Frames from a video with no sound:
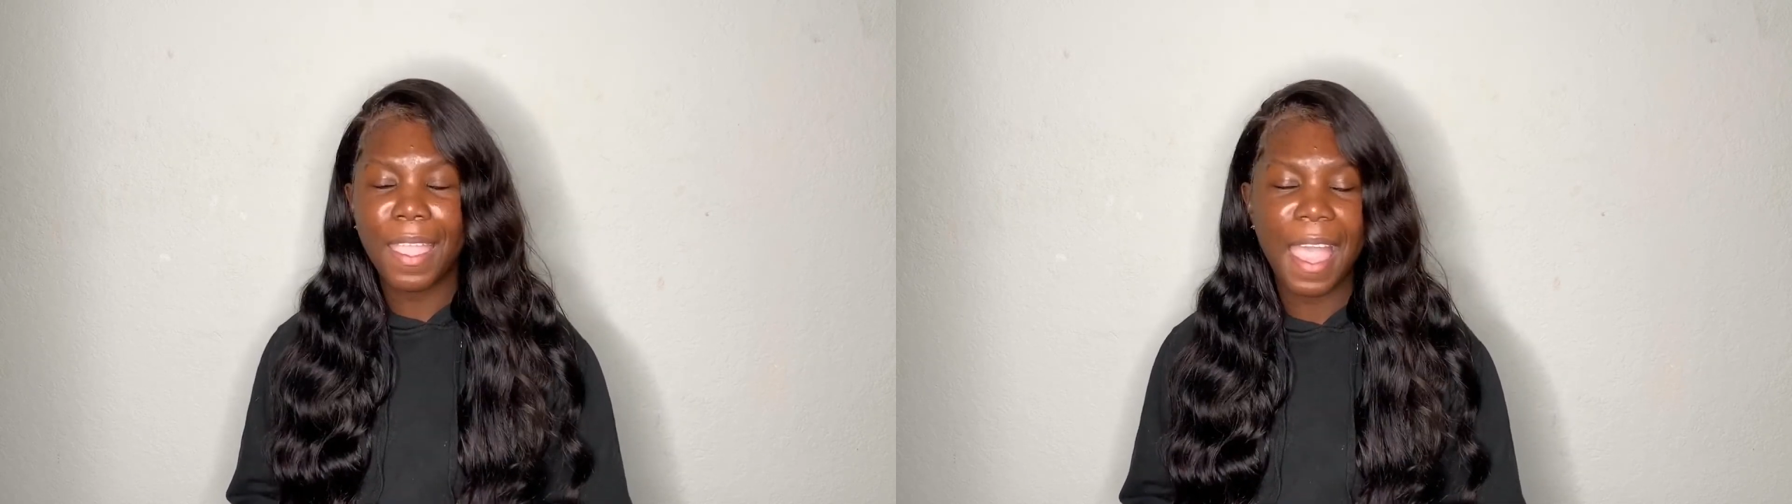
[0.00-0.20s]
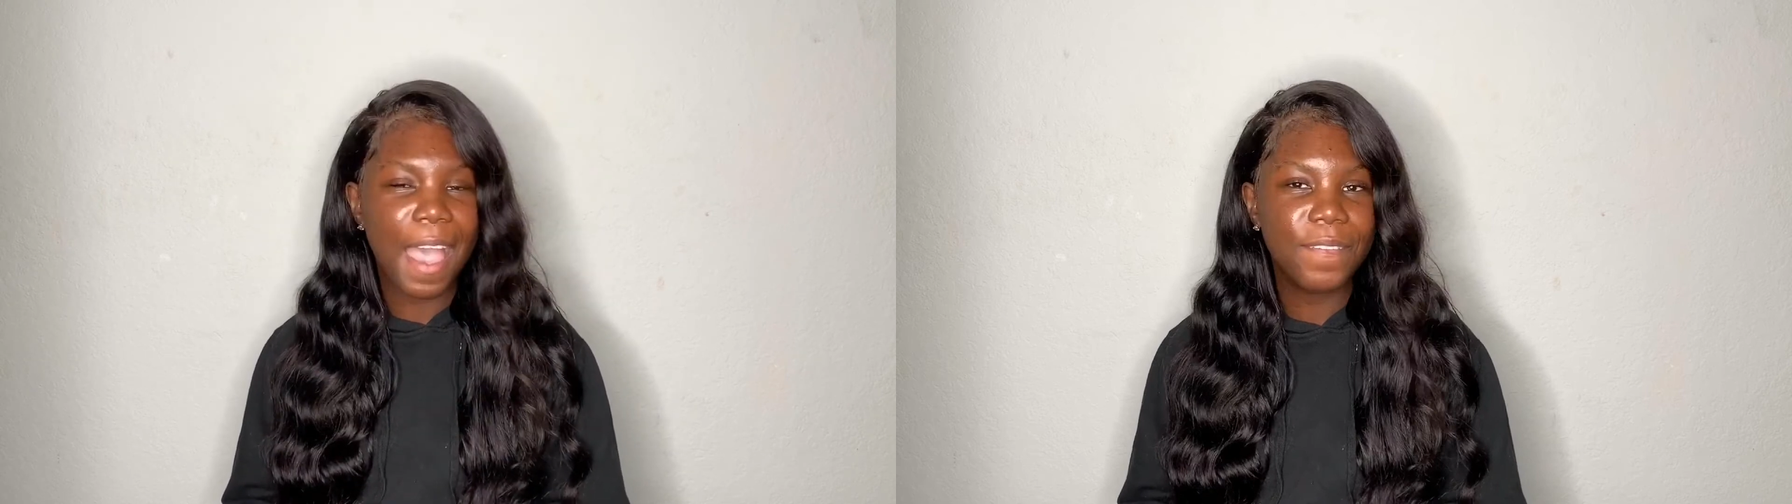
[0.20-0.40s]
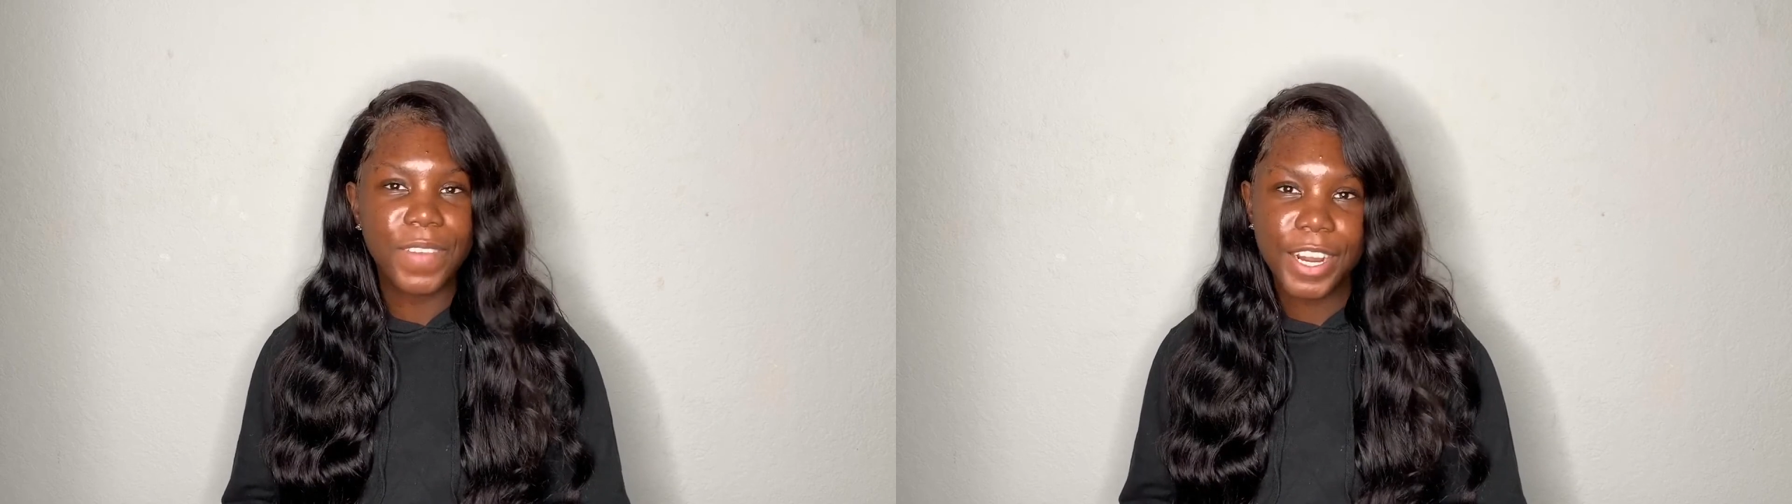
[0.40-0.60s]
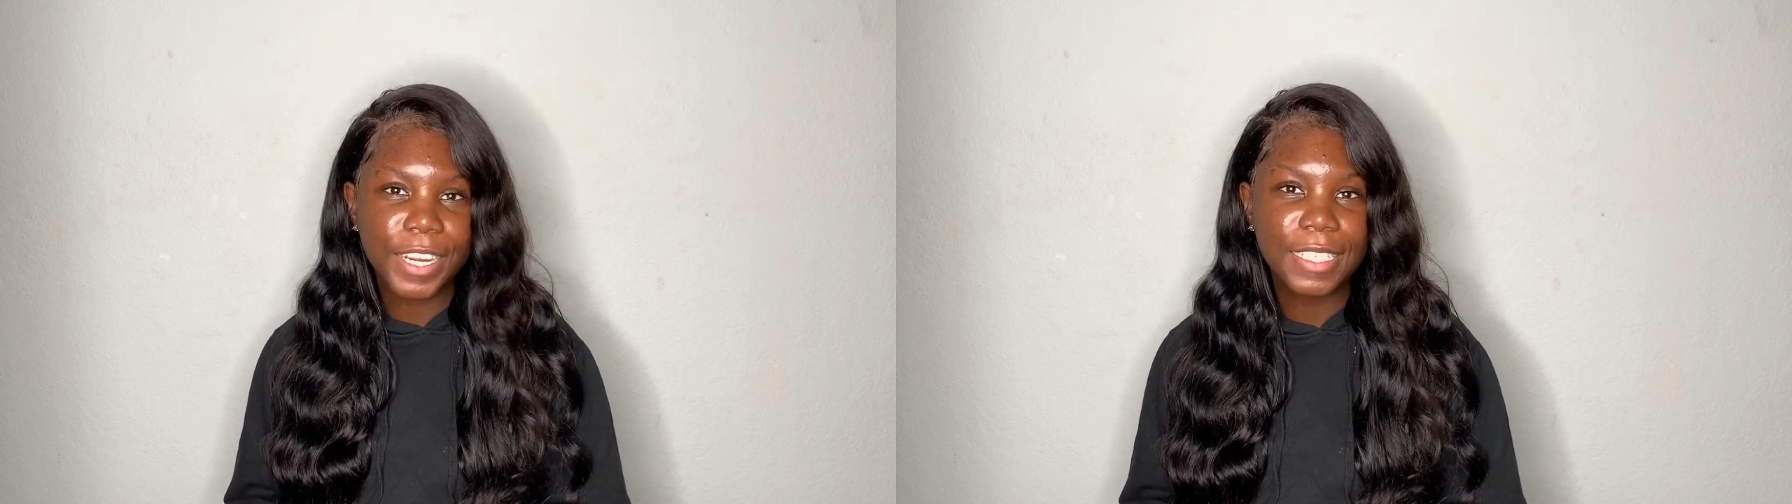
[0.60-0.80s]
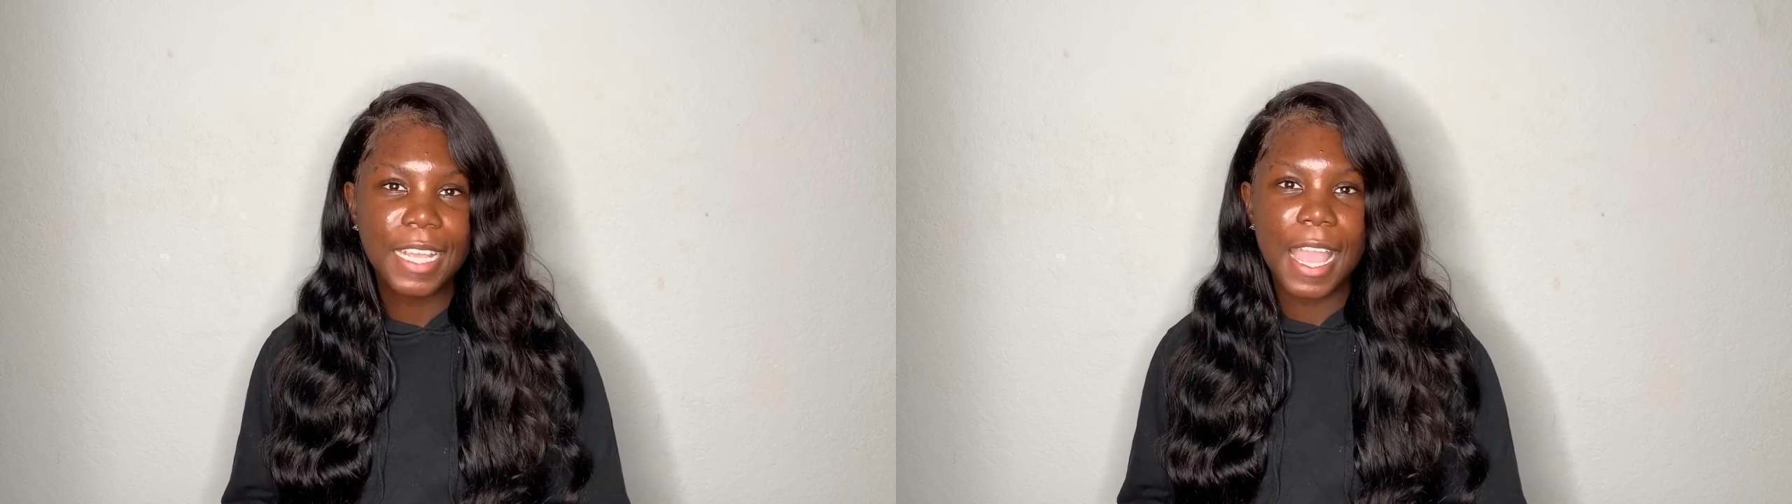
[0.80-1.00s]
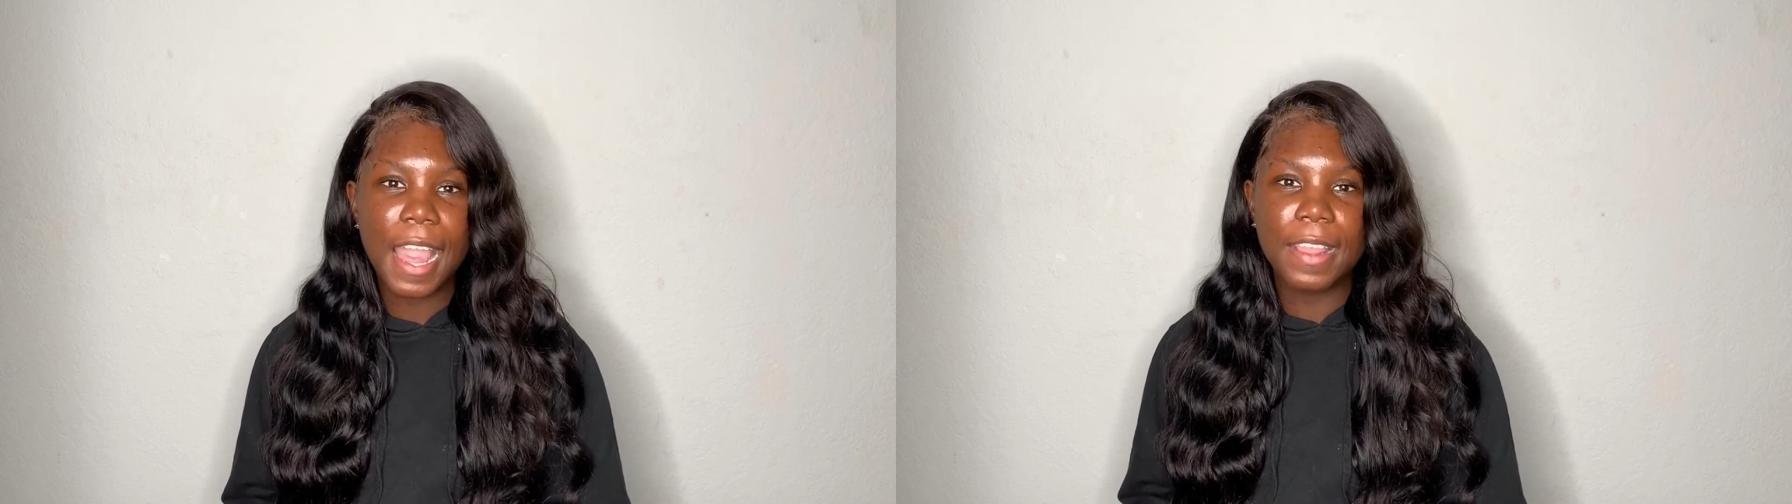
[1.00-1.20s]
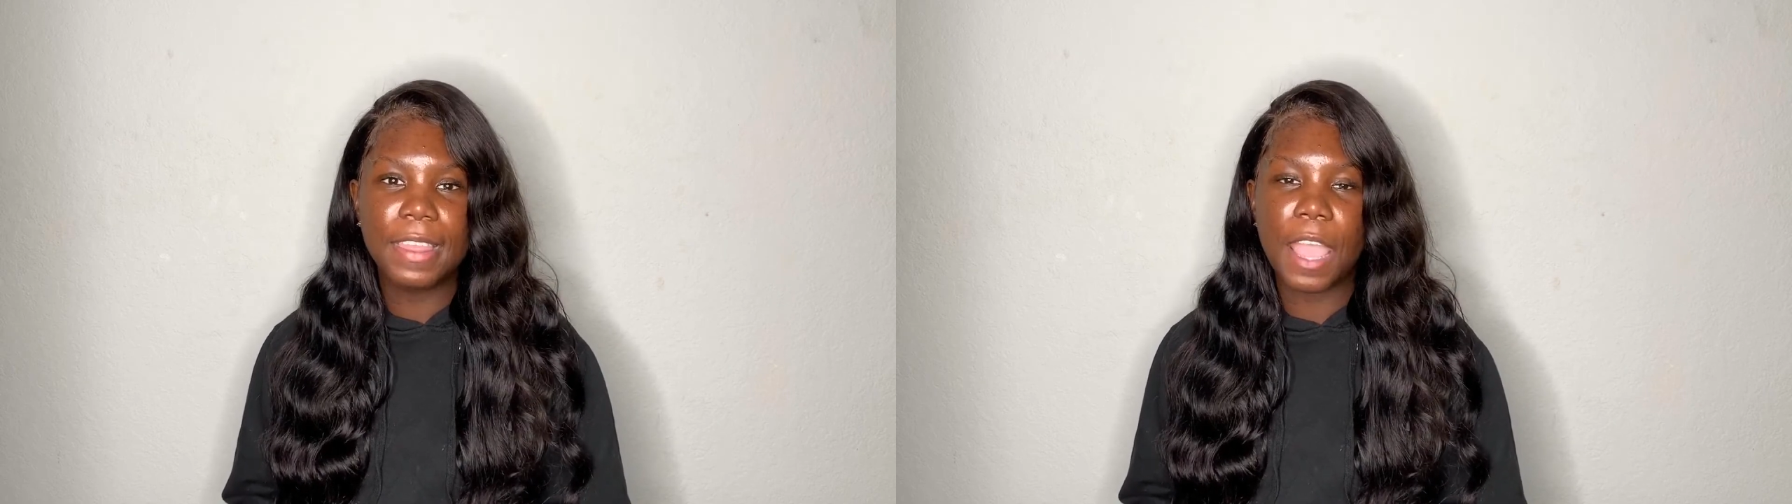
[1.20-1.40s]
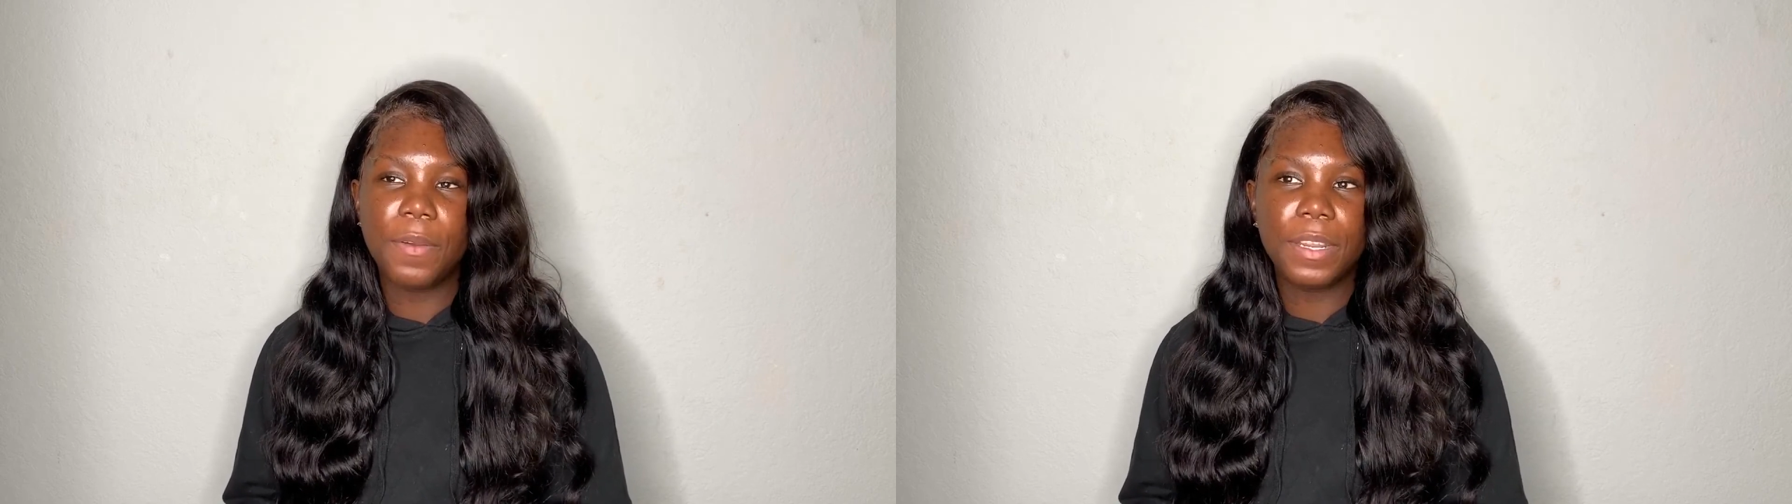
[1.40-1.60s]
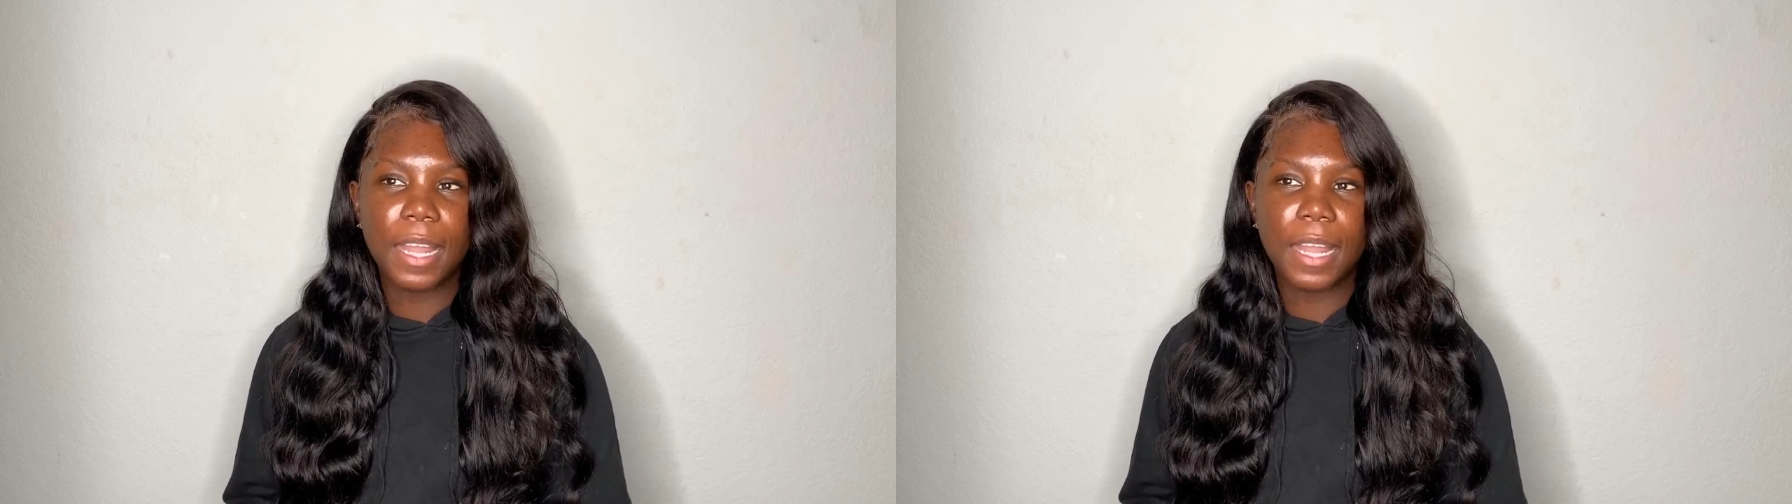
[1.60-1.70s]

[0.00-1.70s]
at first, they were